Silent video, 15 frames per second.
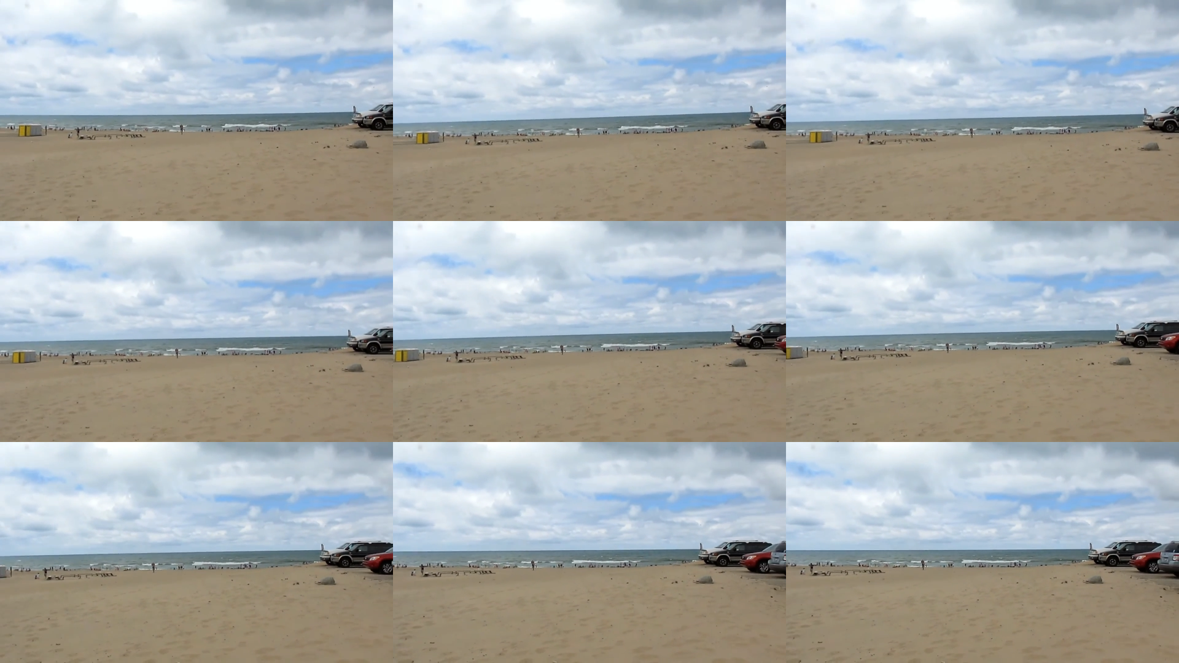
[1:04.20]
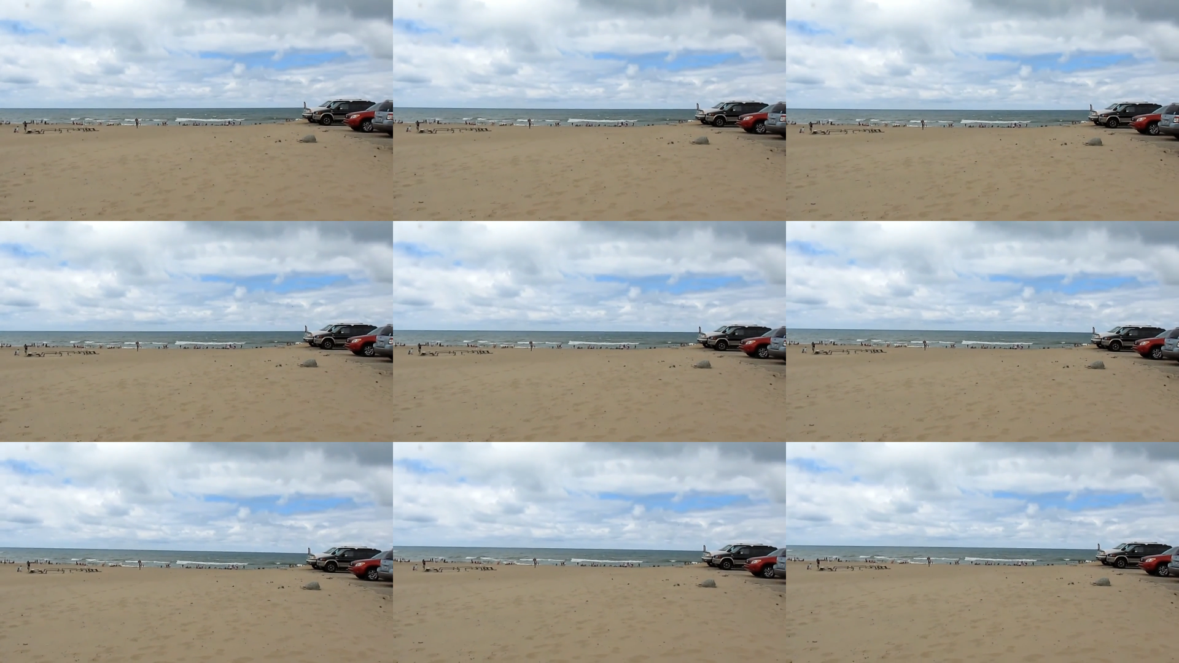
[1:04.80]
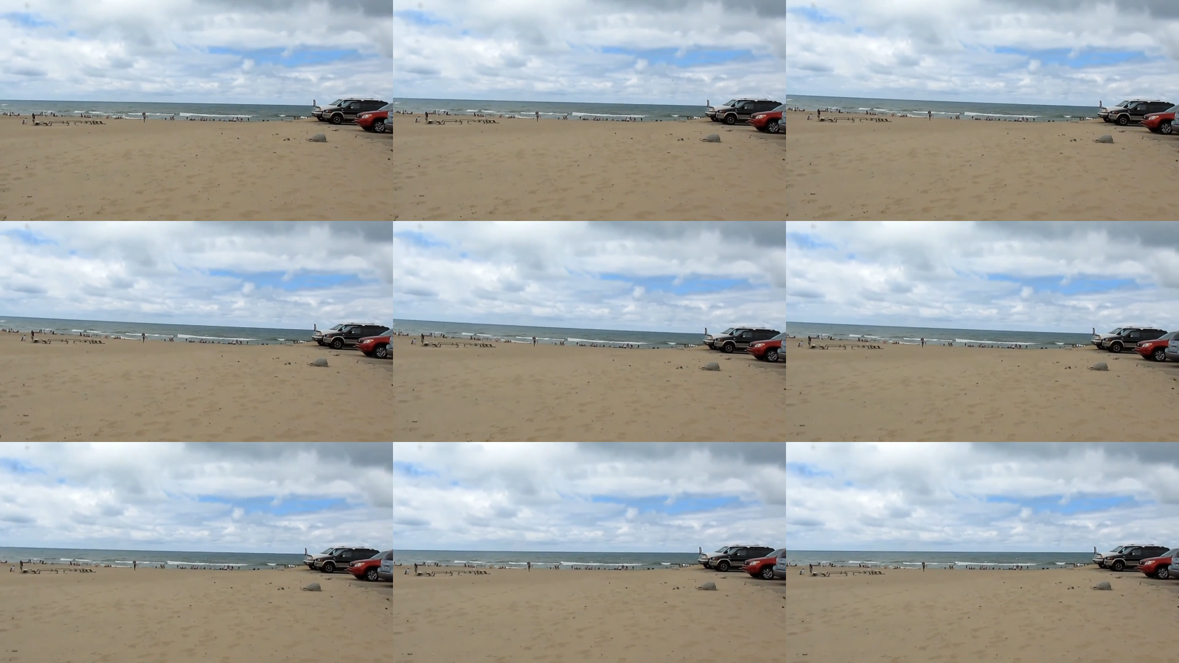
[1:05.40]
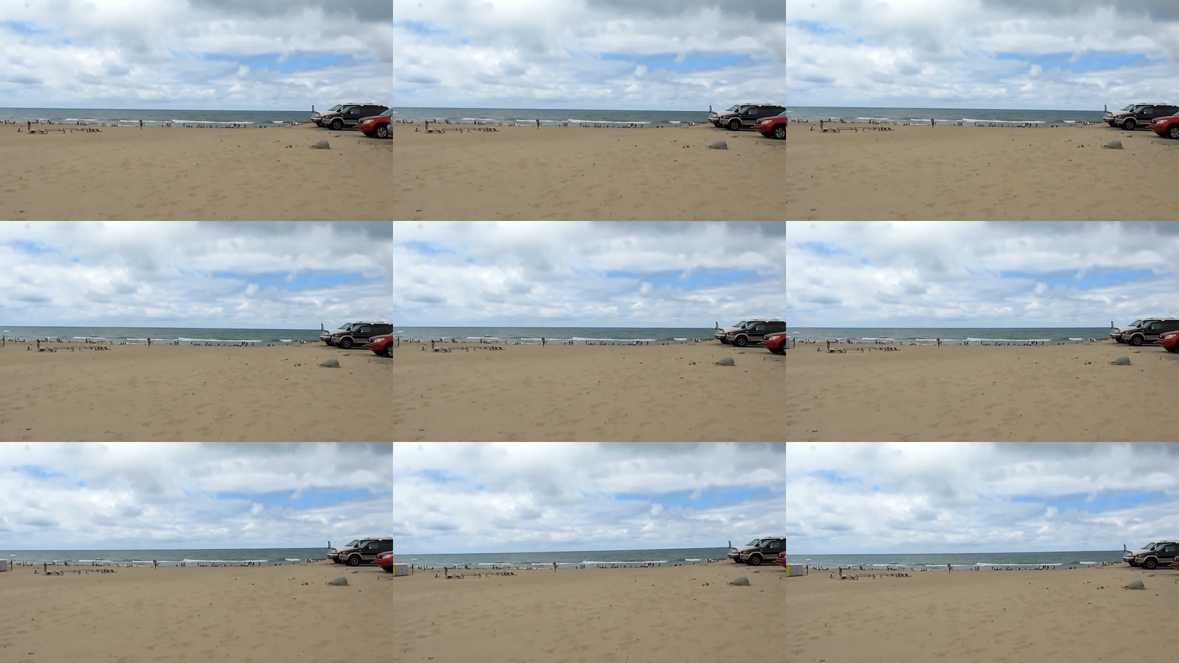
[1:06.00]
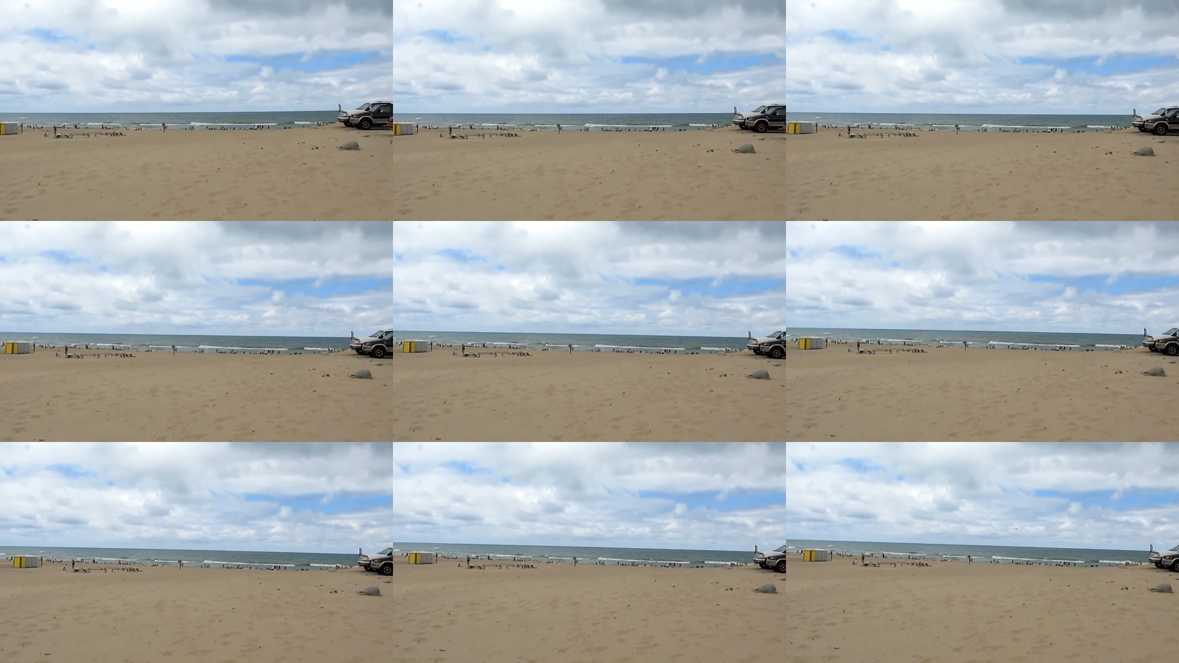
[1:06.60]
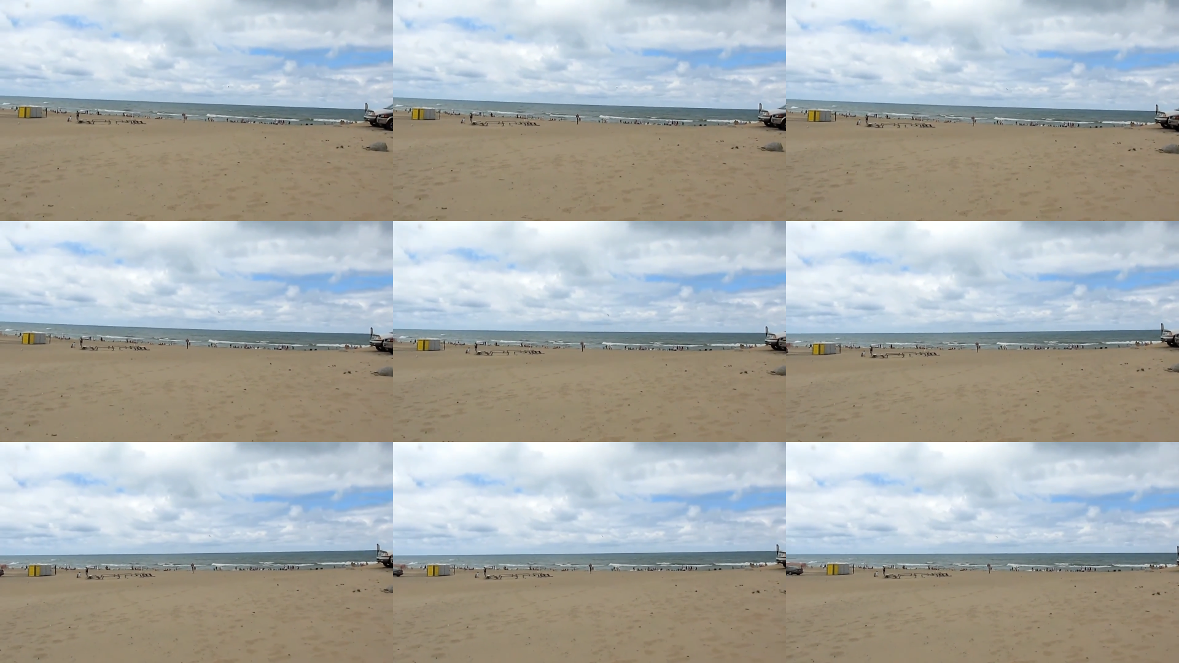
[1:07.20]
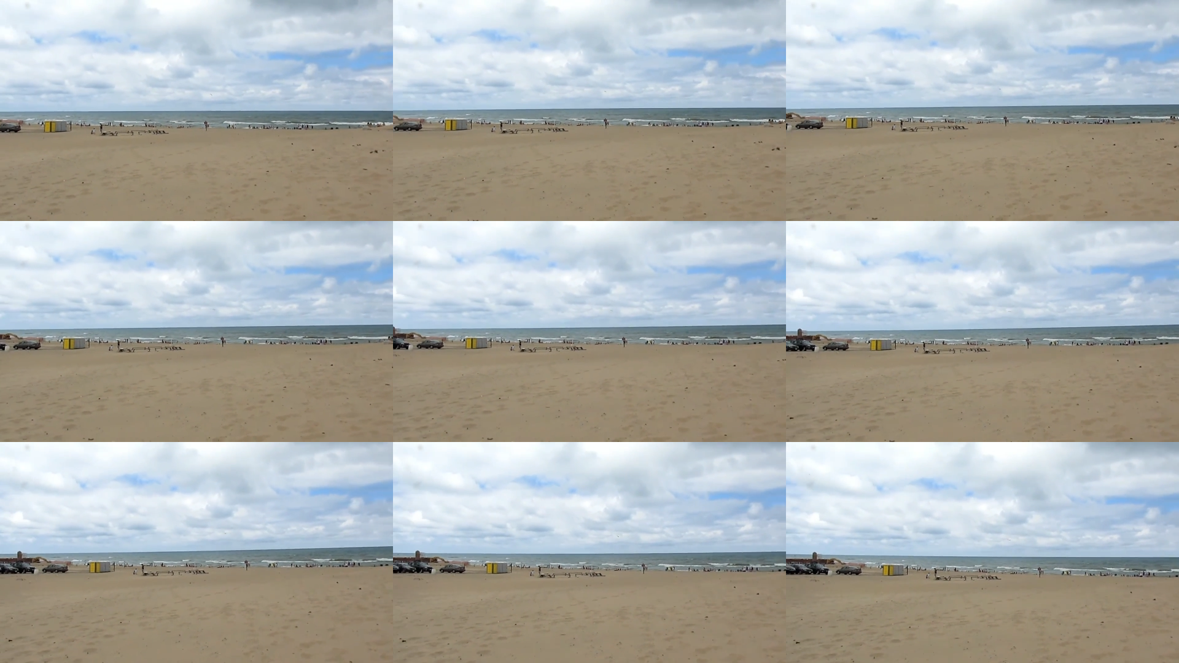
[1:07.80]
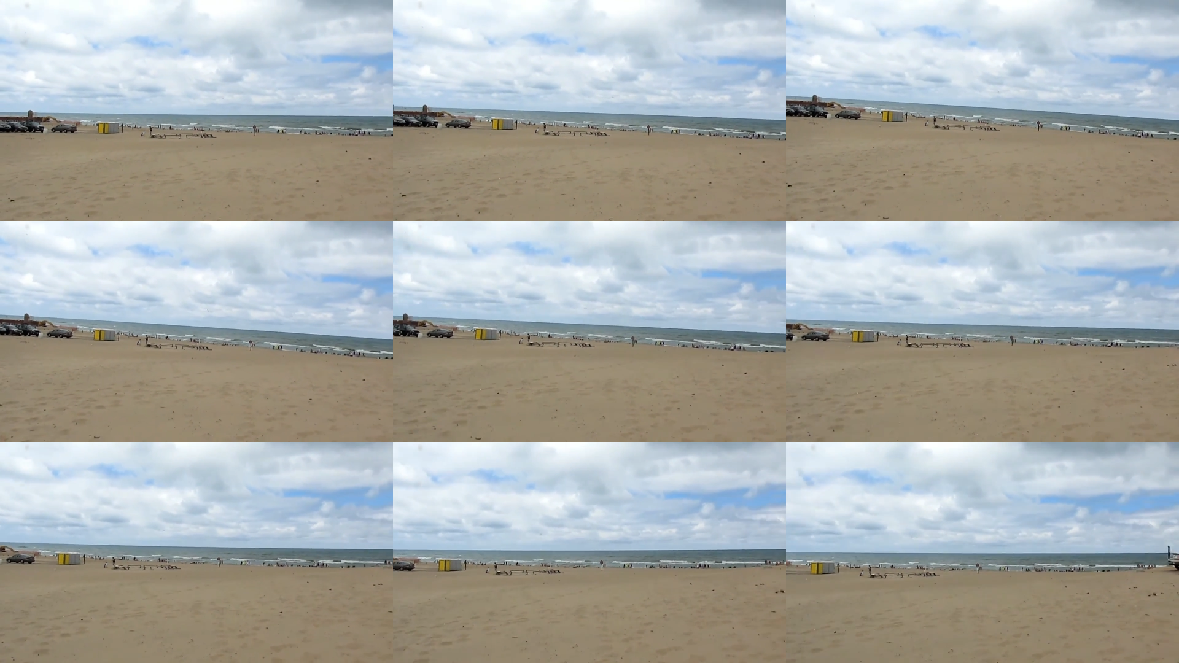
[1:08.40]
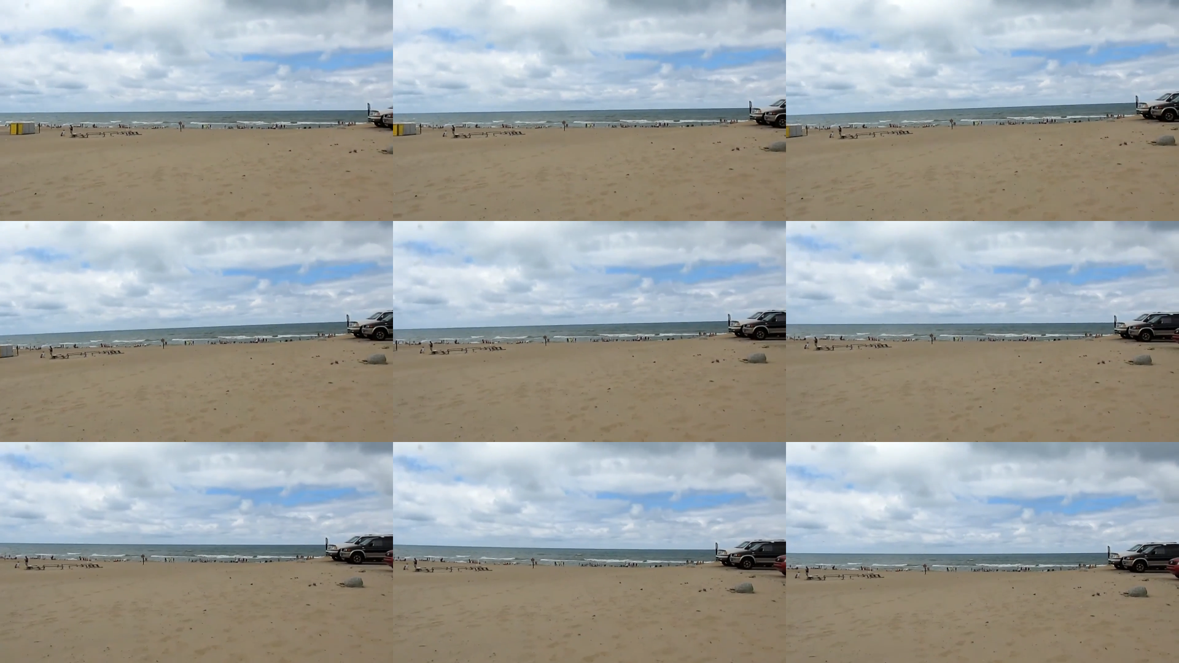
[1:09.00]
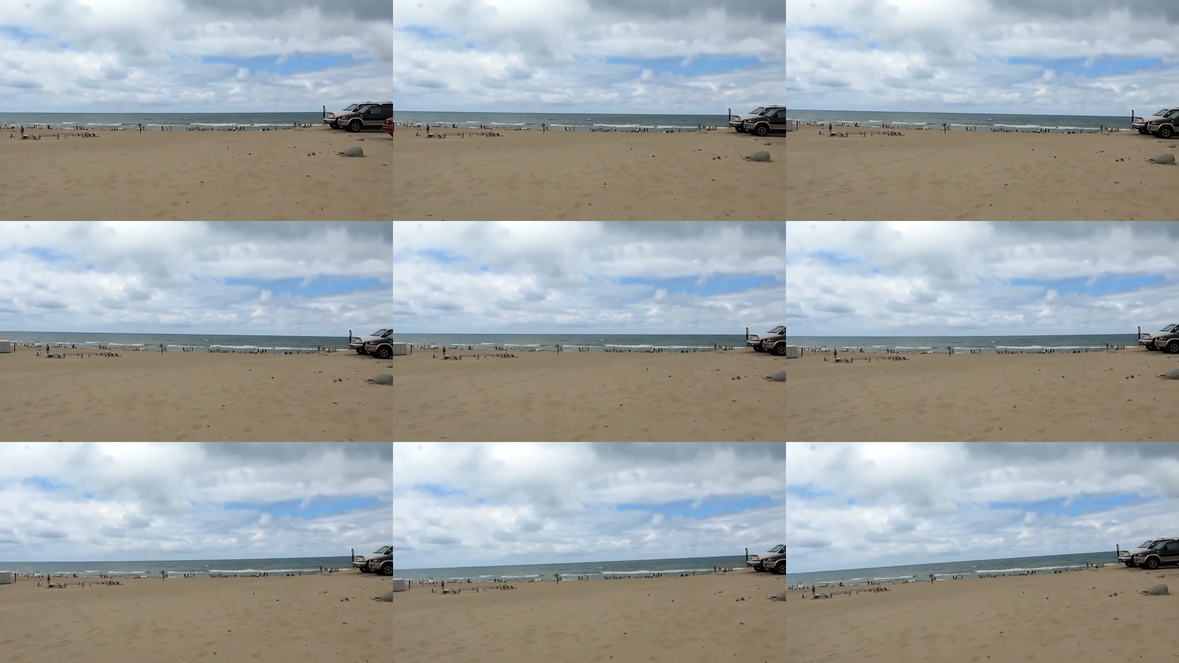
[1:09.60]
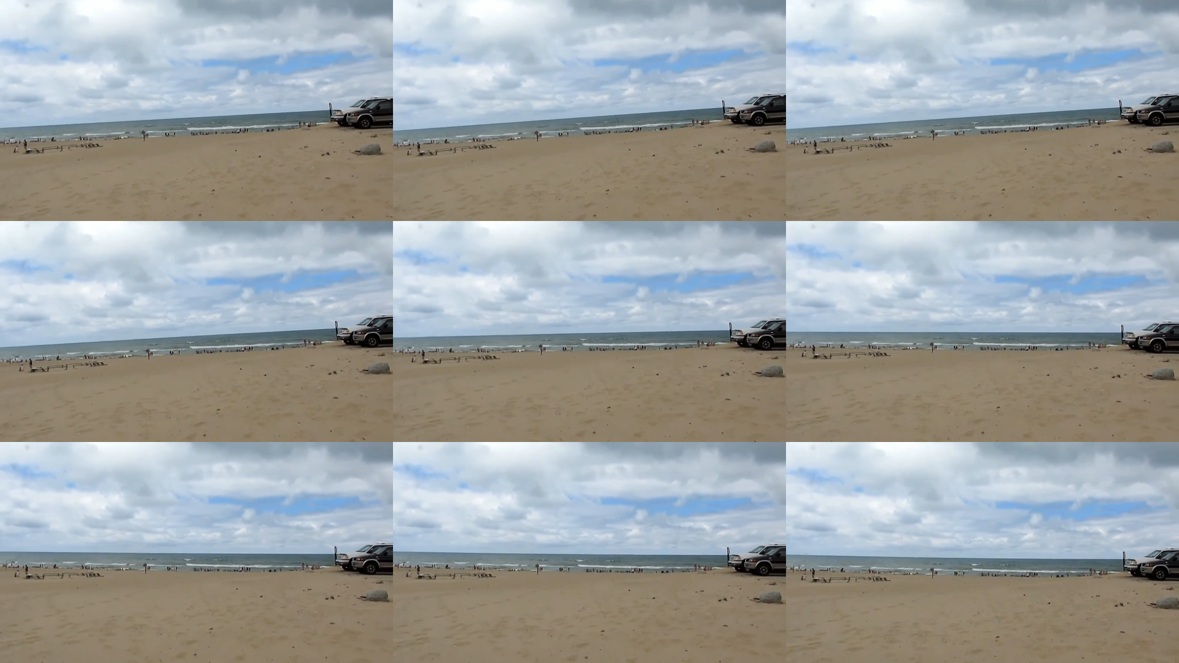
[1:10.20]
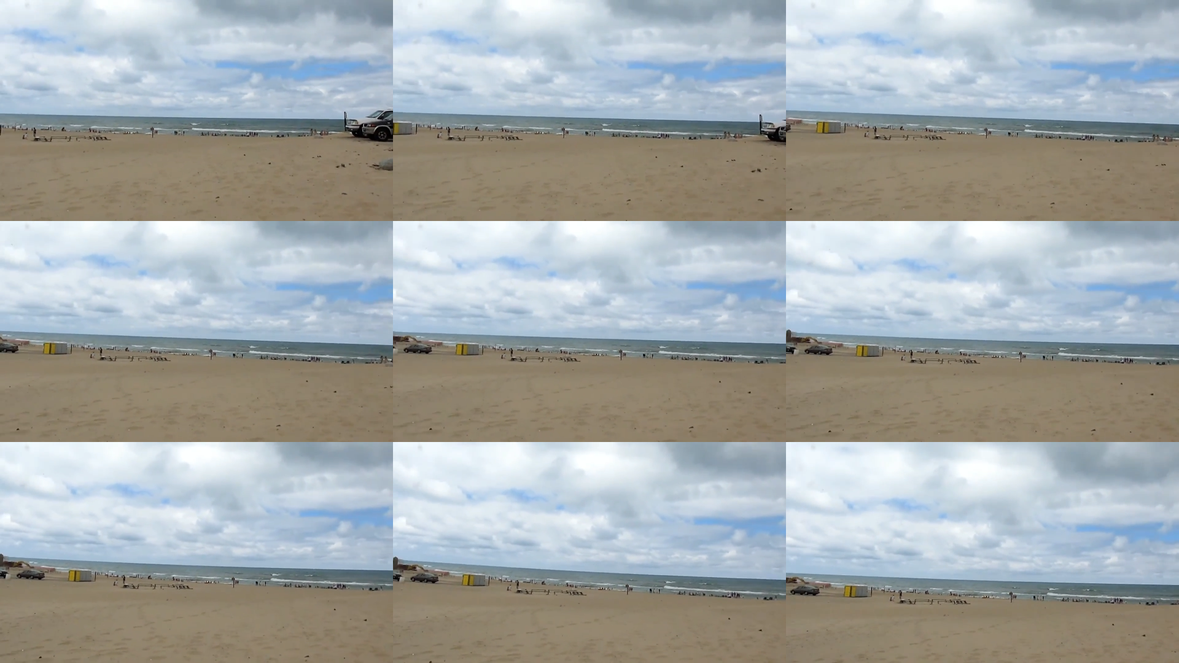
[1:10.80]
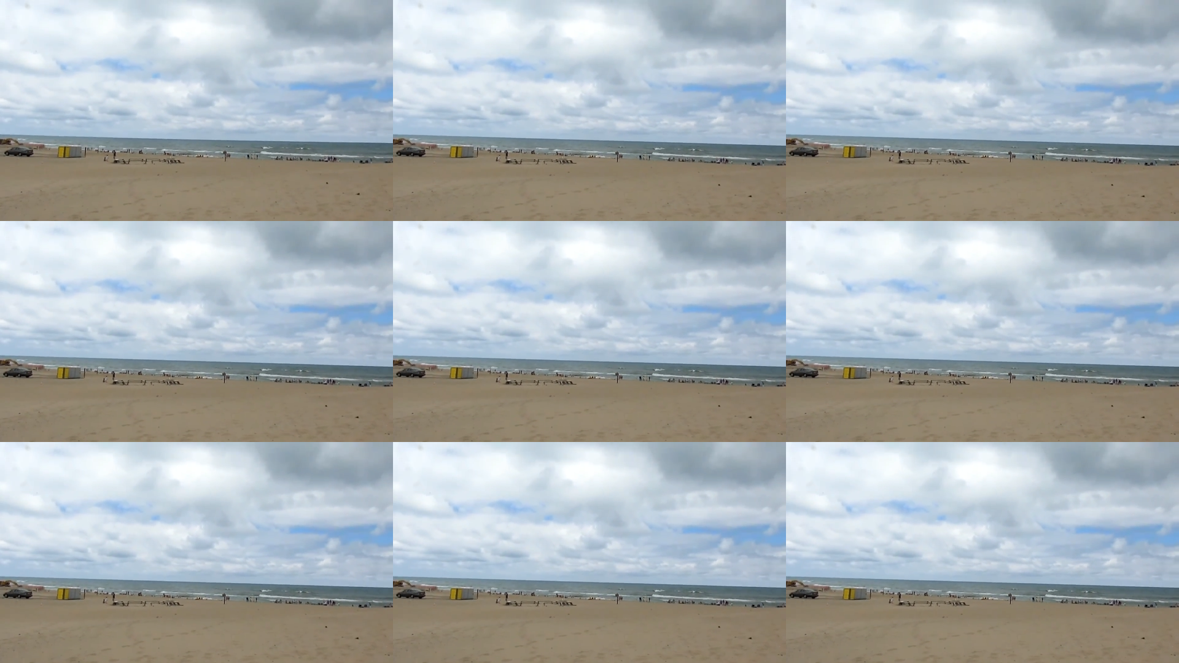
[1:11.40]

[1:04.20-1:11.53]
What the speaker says: Nobody's mouth can be seen.